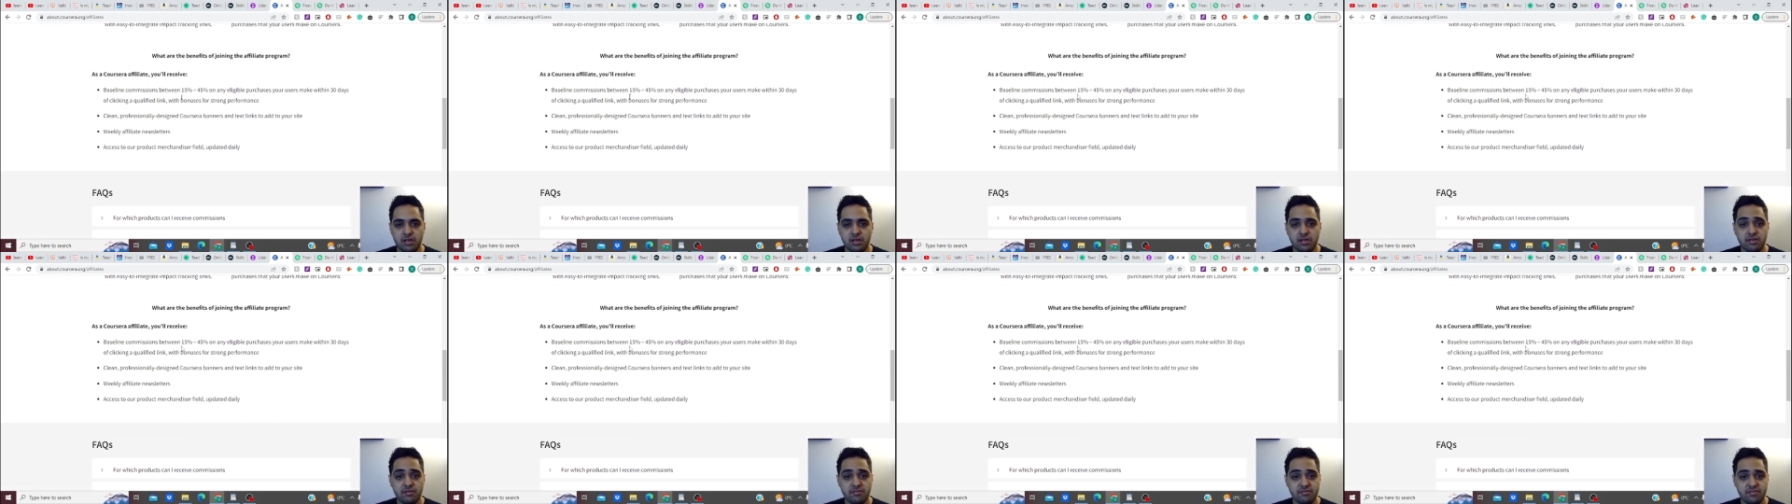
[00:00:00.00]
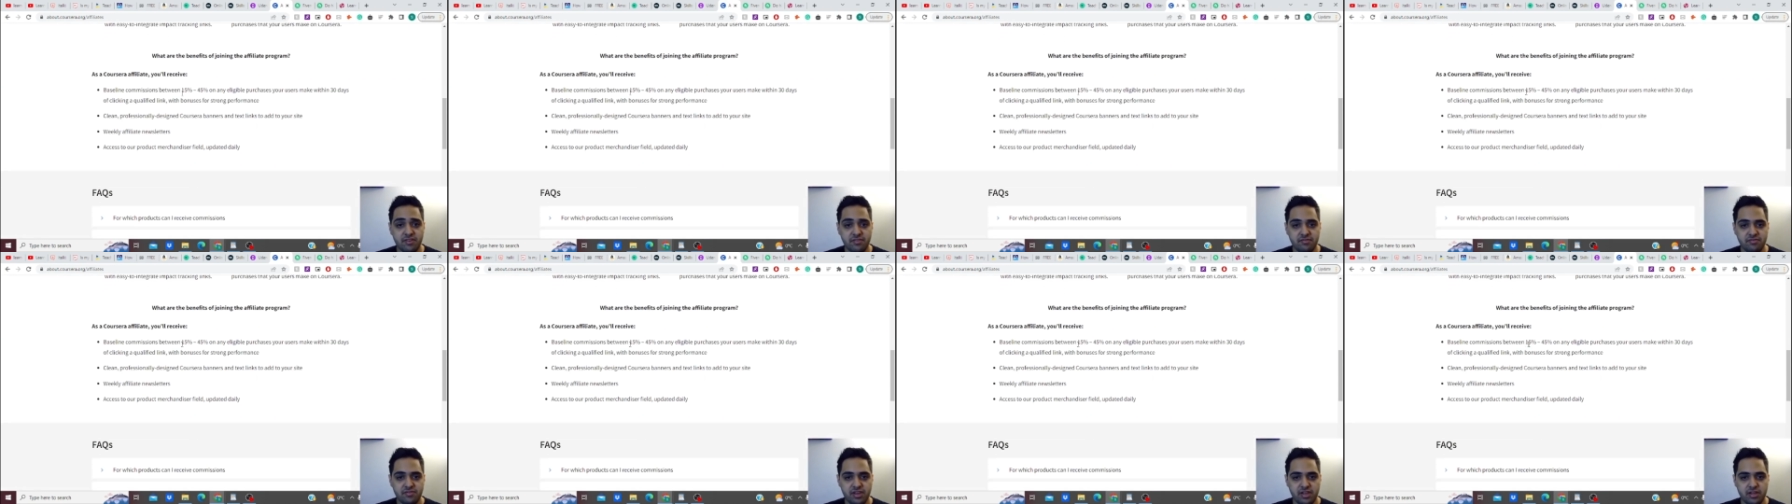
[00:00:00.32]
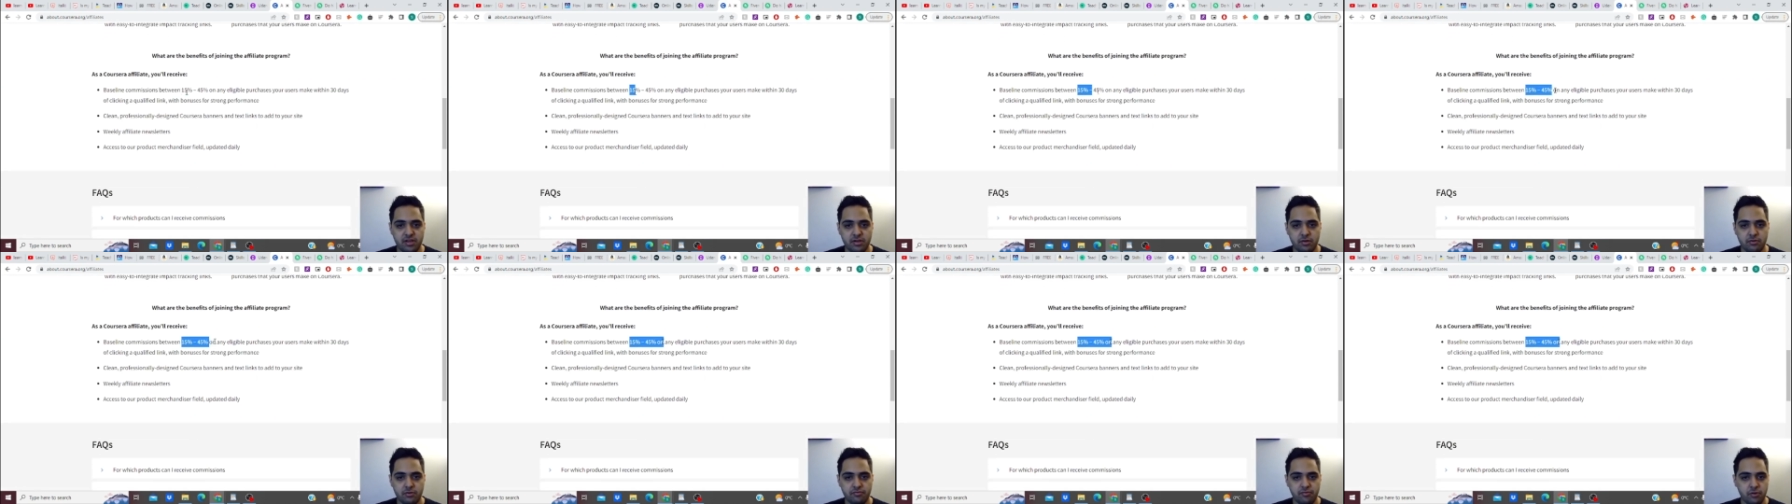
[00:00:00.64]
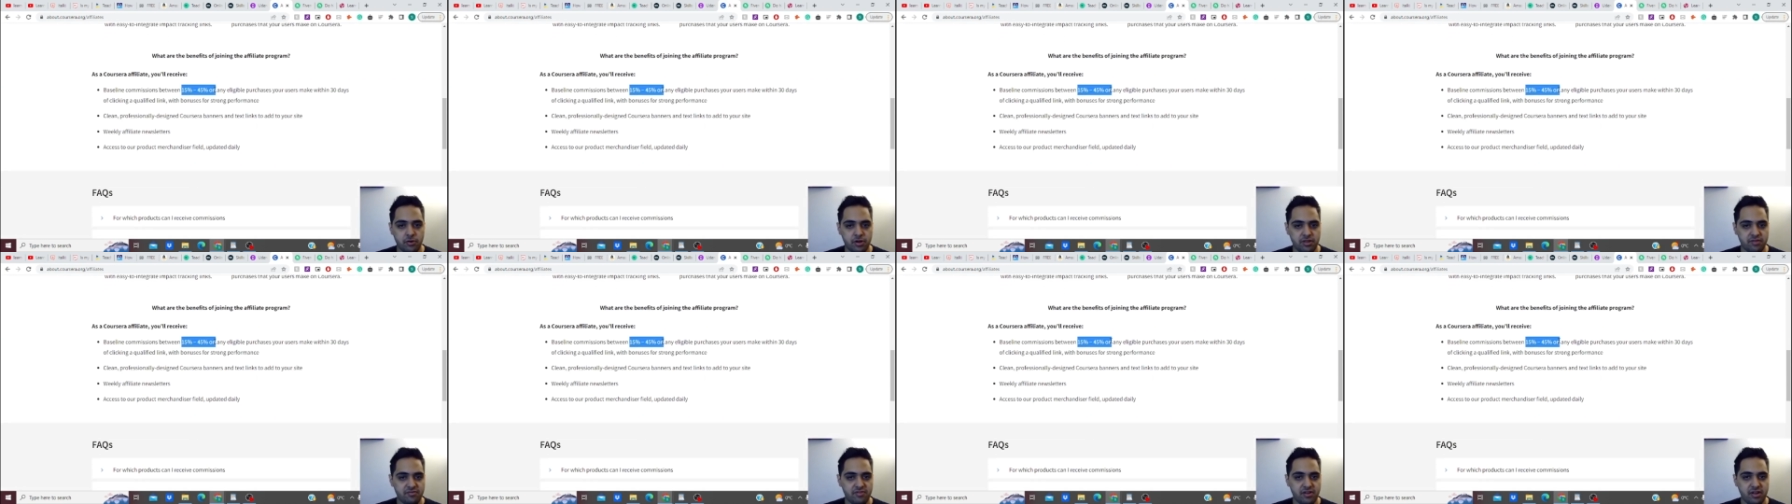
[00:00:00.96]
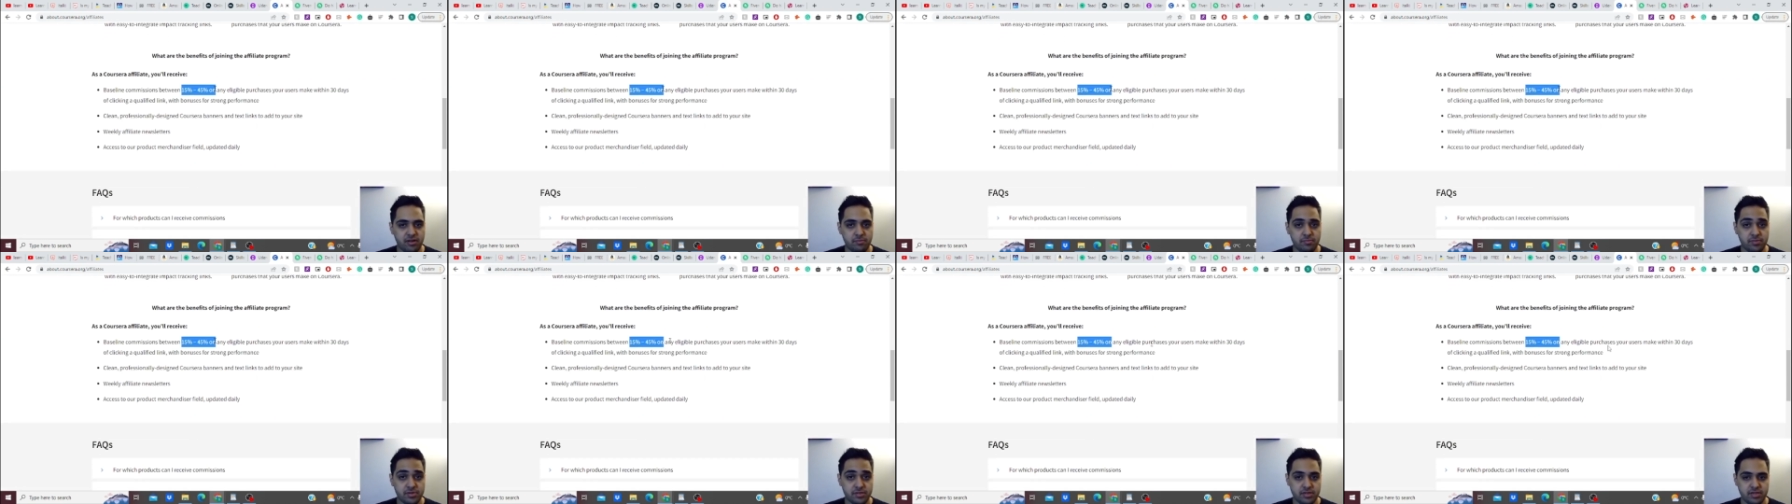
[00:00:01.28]
15 to
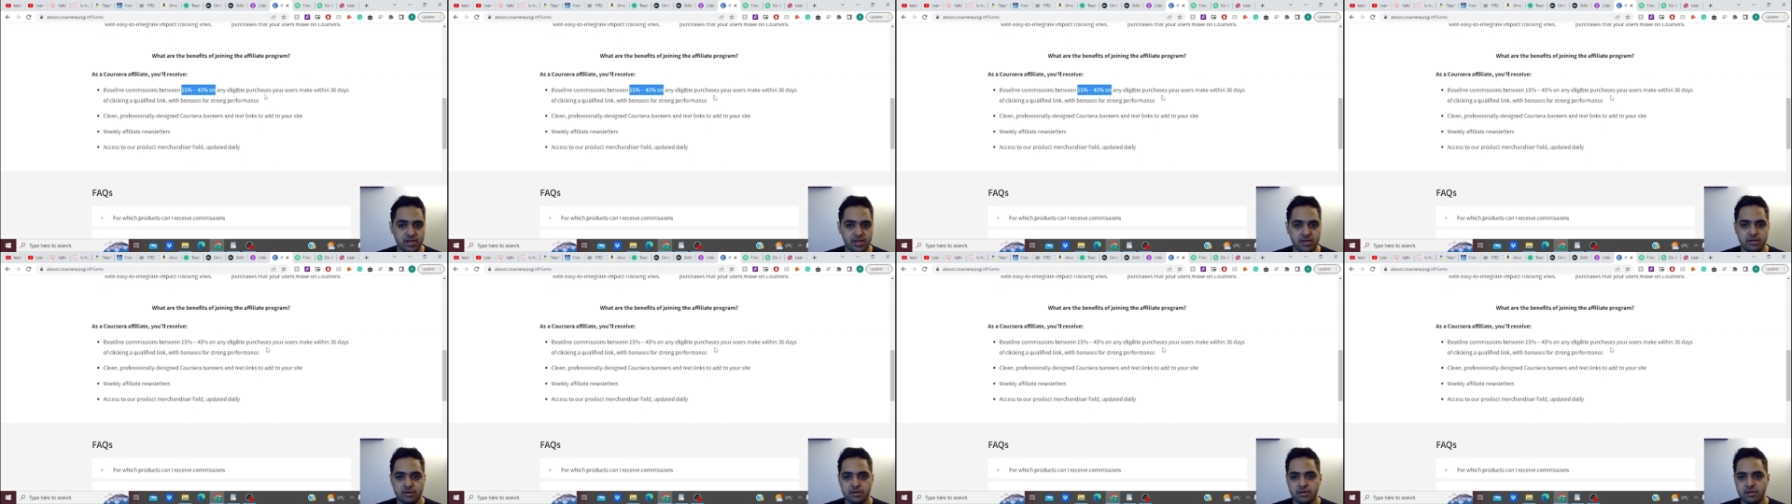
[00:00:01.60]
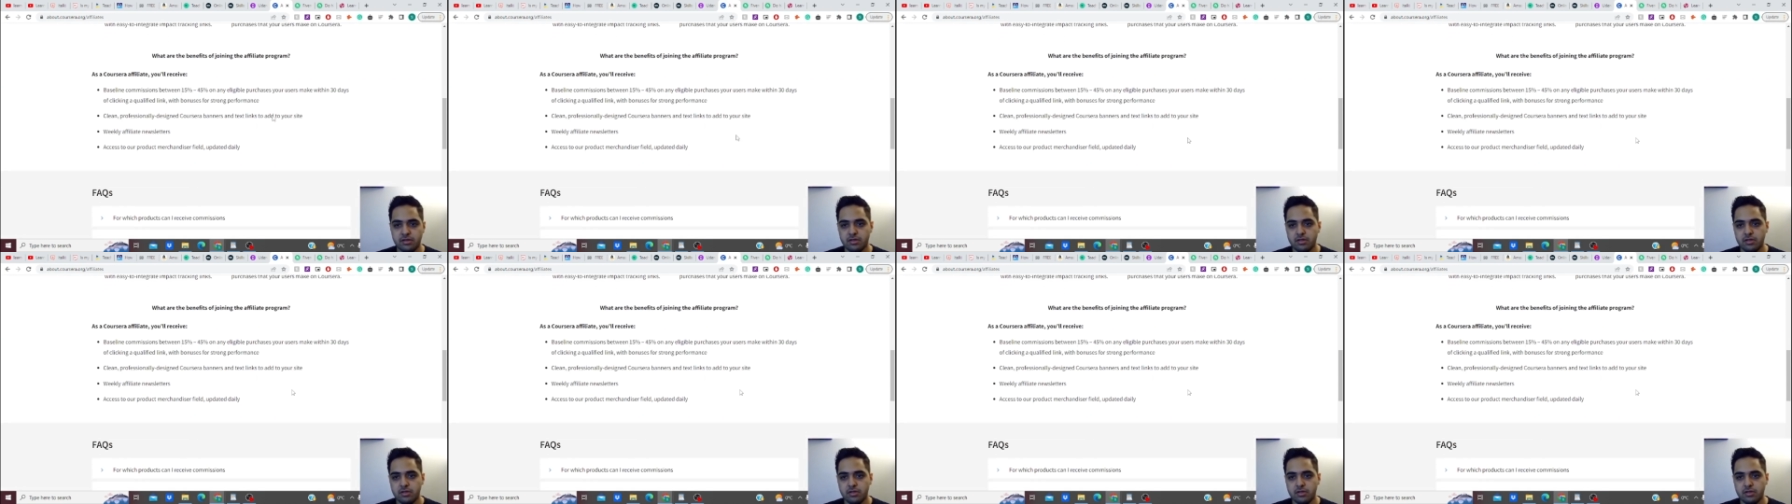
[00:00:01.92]
45%.